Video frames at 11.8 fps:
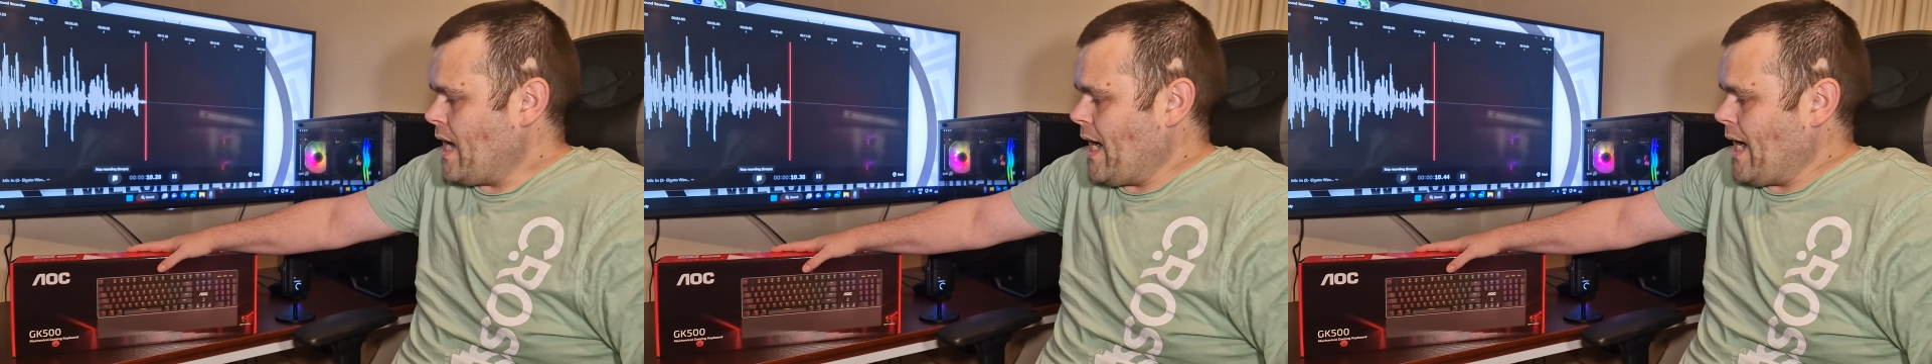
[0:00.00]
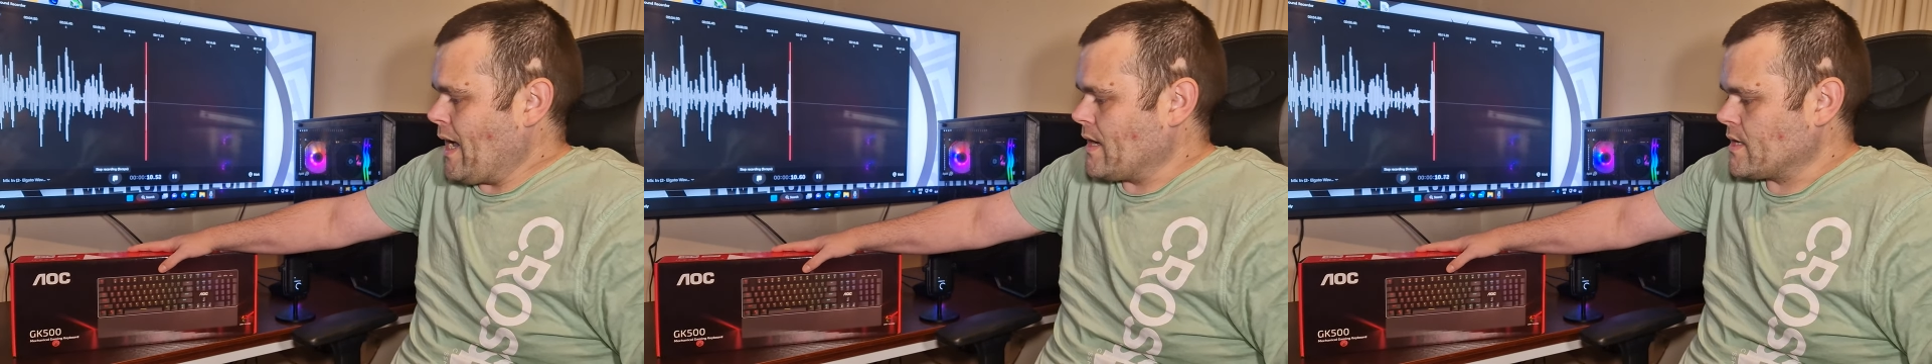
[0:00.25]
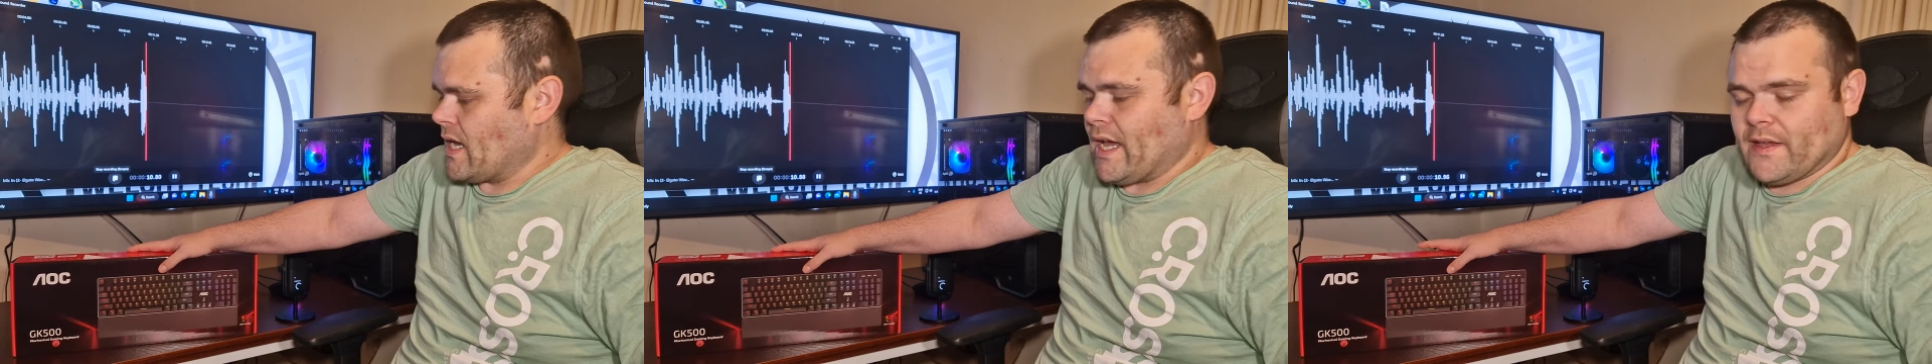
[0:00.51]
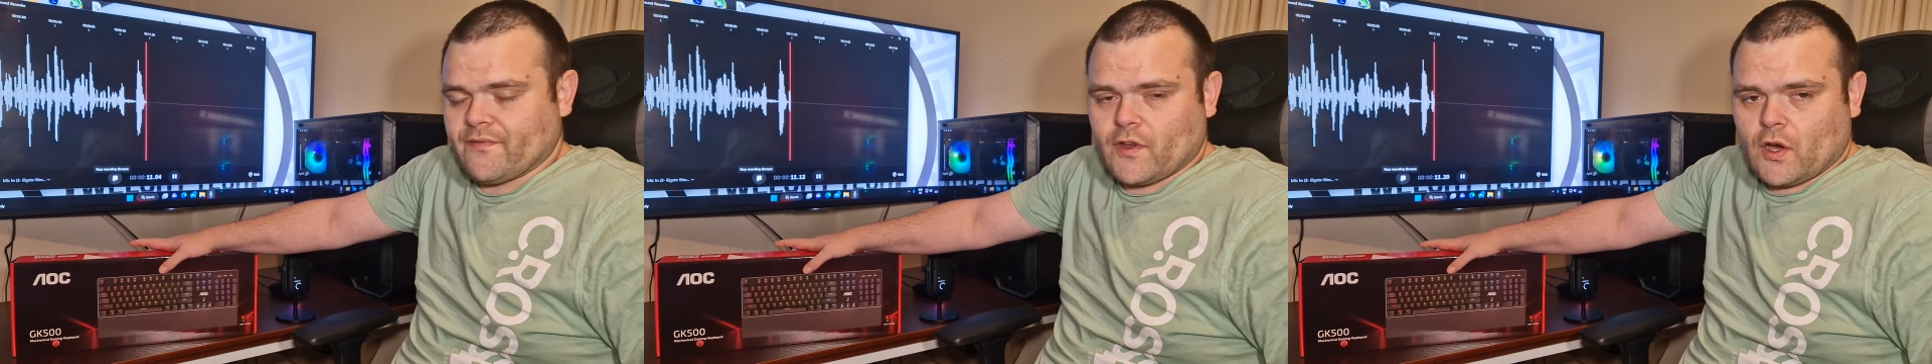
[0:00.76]
and
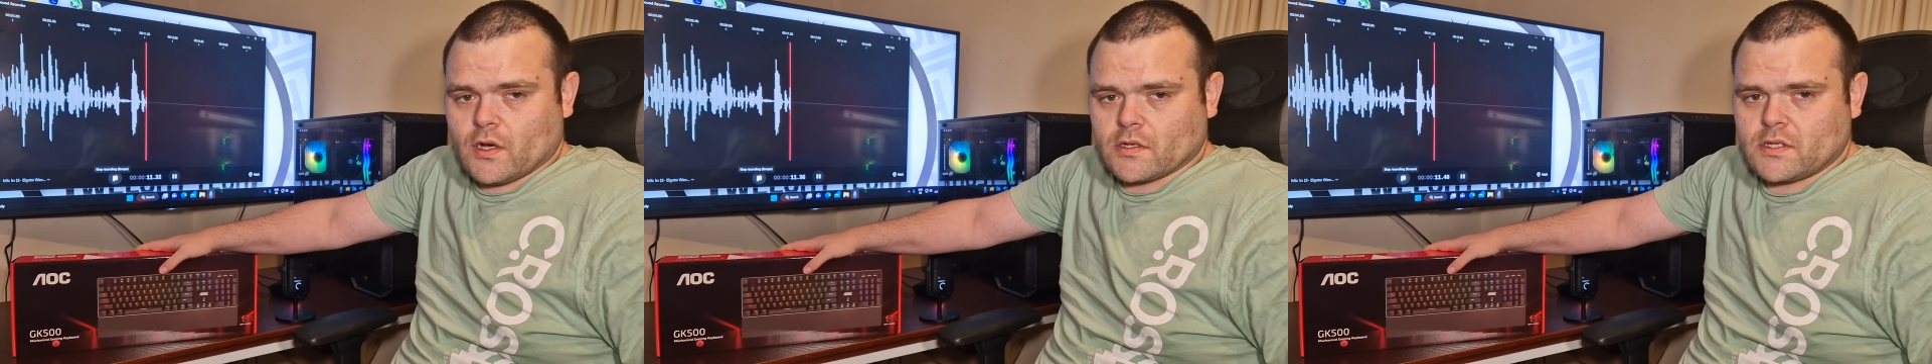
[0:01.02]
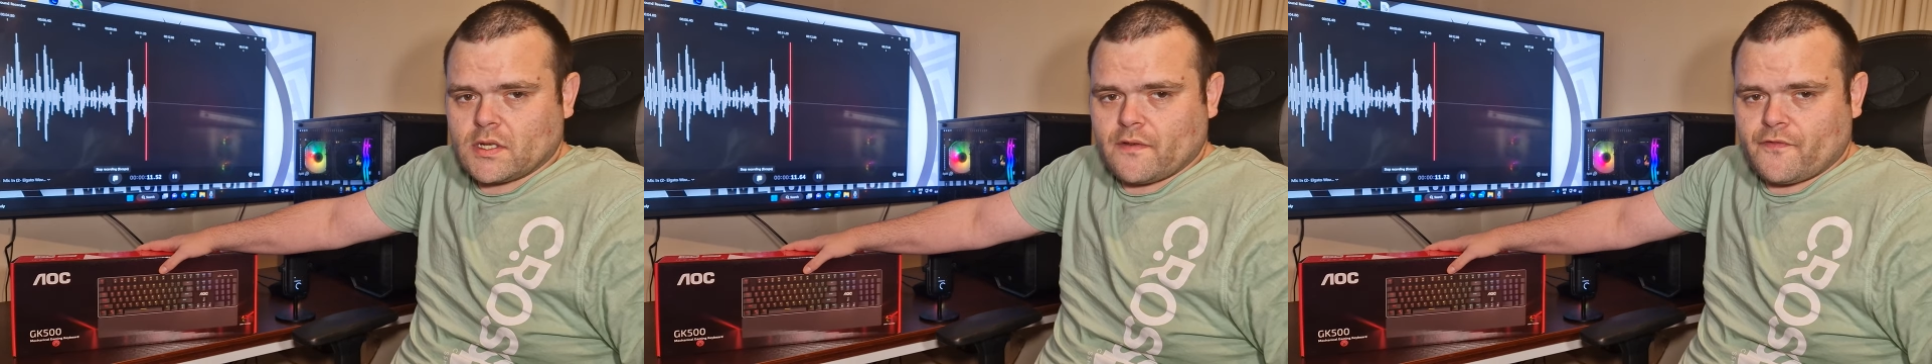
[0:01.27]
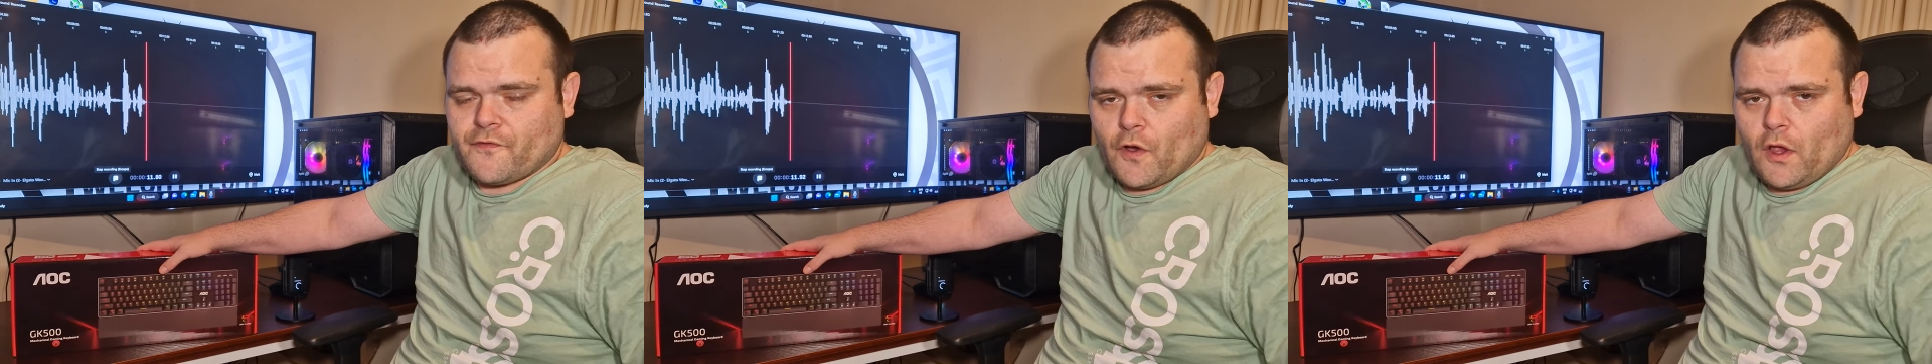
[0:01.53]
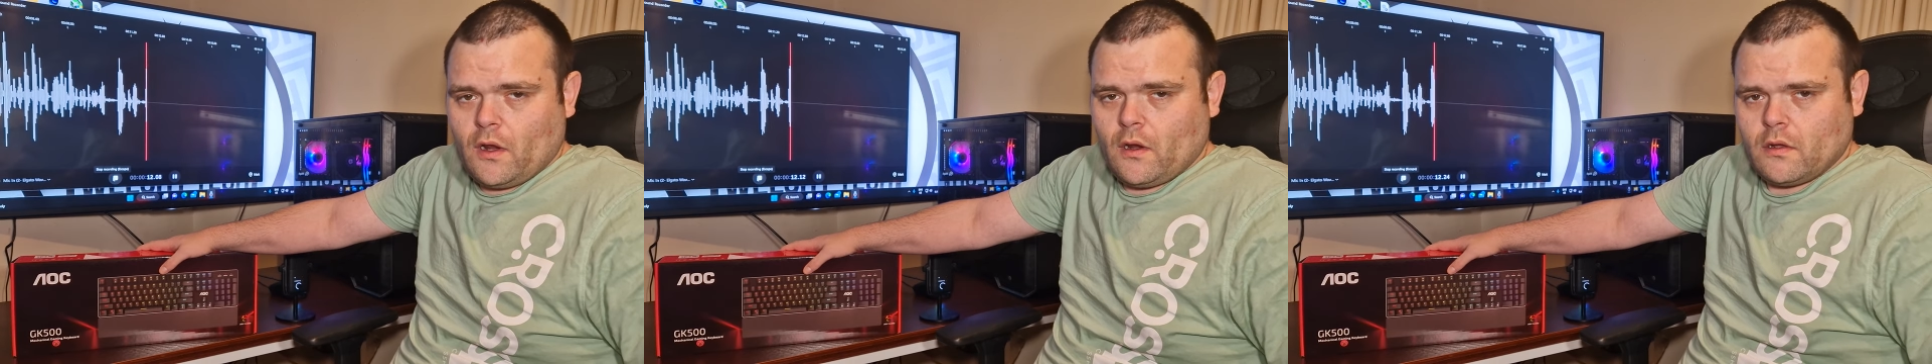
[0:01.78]
I've got
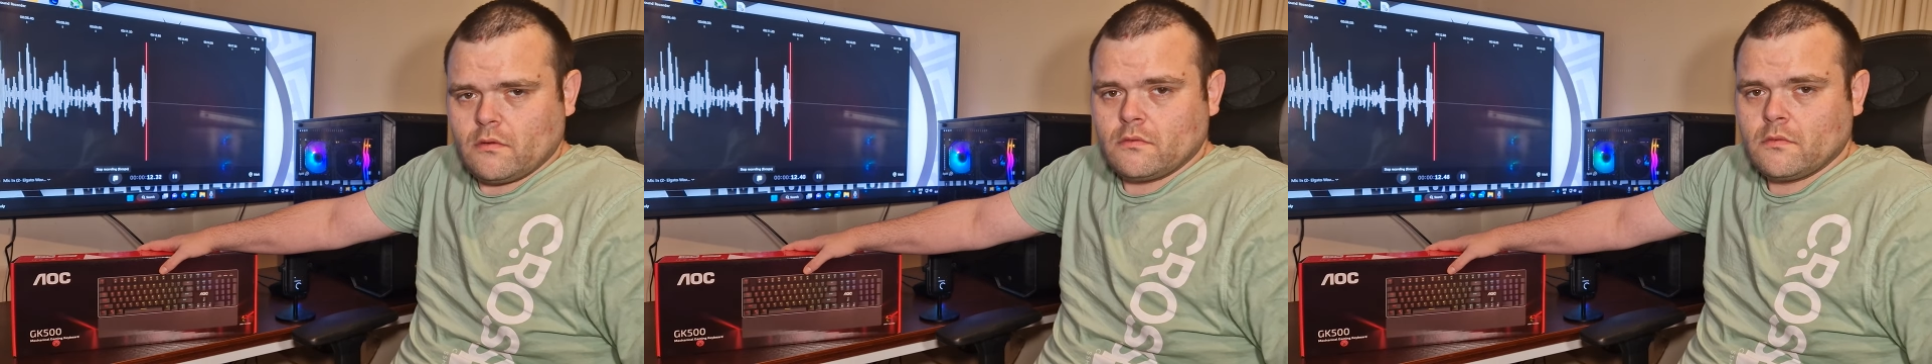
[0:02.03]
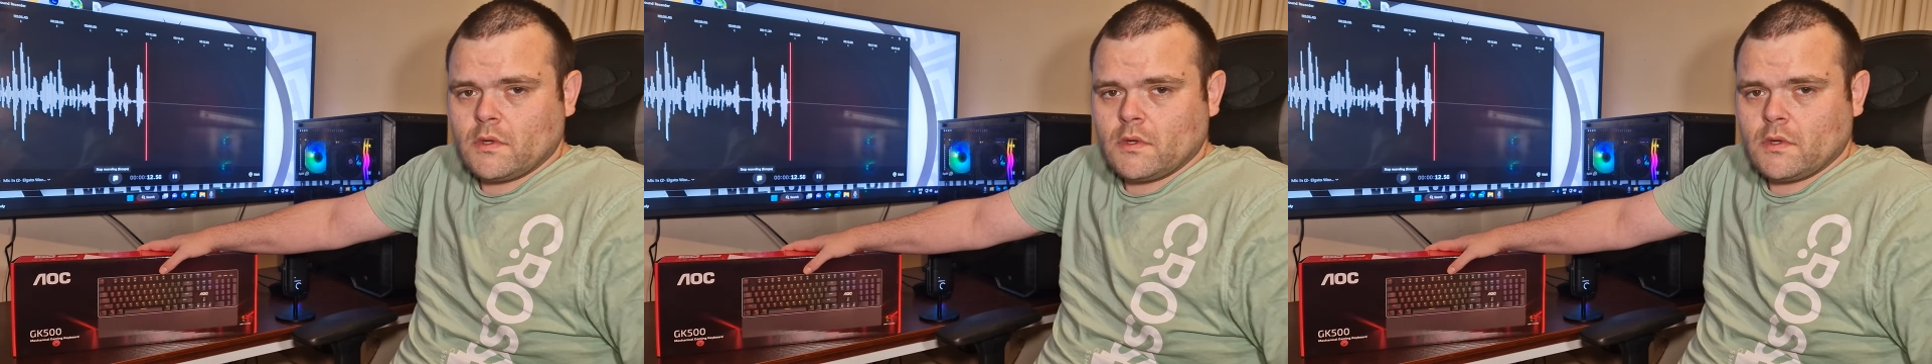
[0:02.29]
full